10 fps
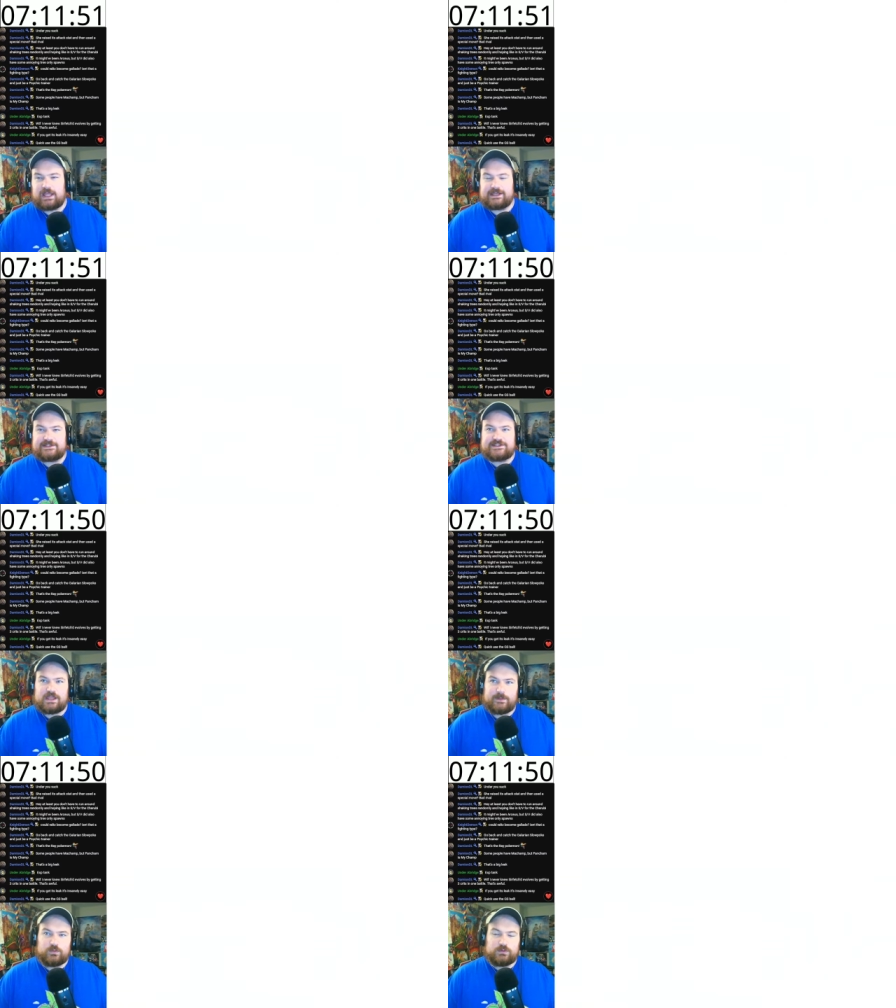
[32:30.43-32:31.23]
I guess
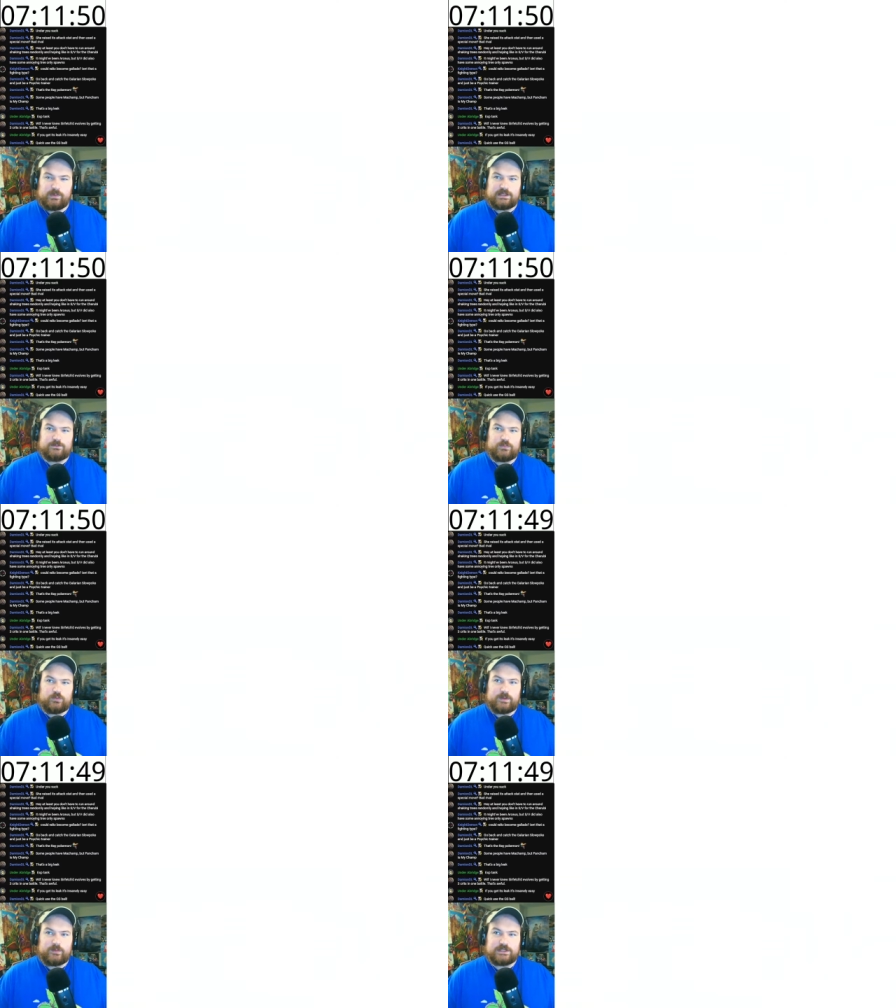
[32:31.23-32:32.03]
Celebi would
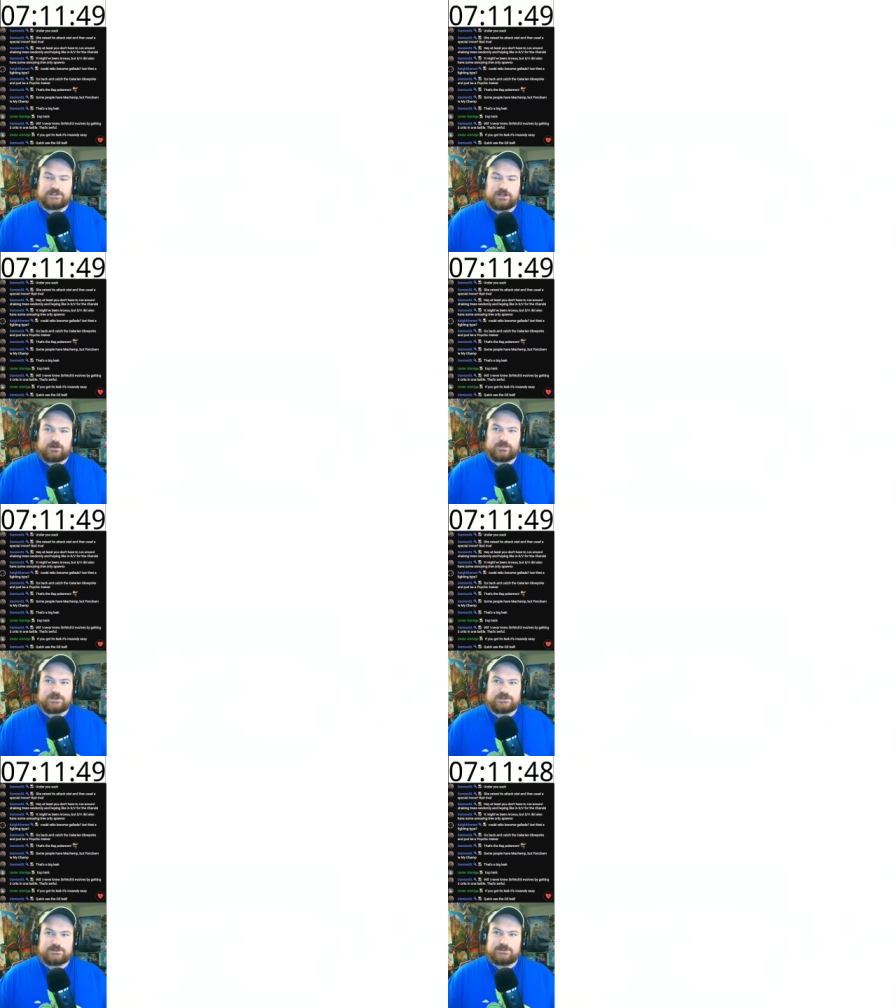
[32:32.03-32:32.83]
be weak to Dark
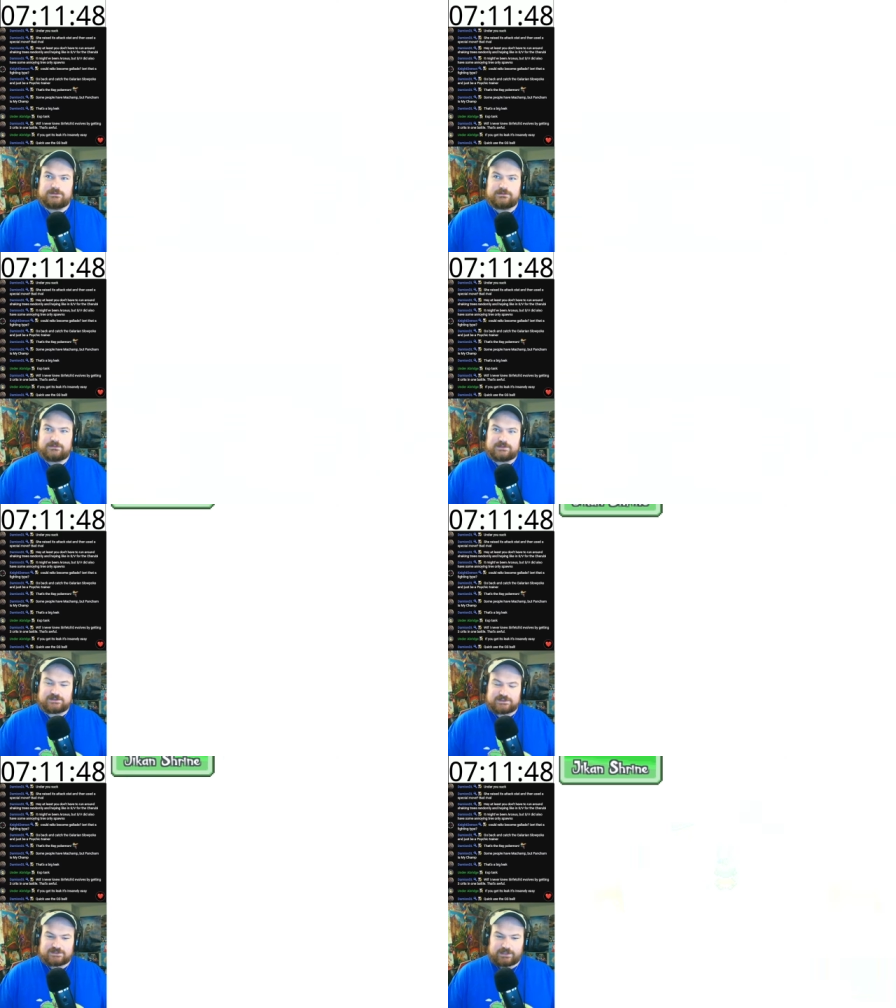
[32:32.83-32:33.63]
Pulse. Because
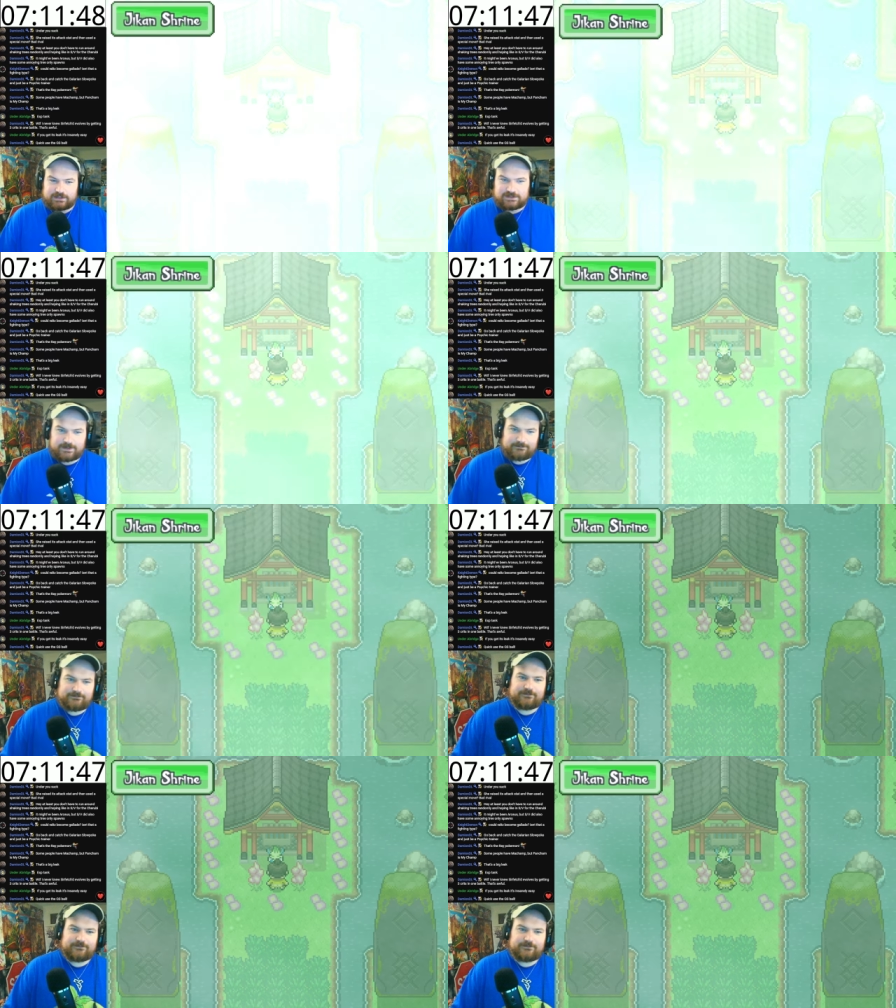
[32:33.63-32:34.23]
it's a psychic type.